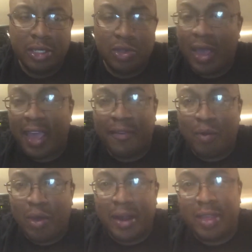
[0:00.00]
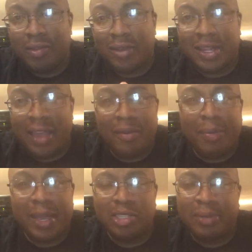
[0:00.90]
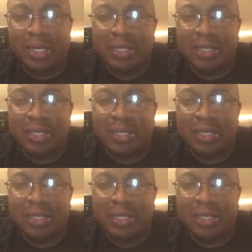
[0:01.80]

you have one and you really haven't paid too much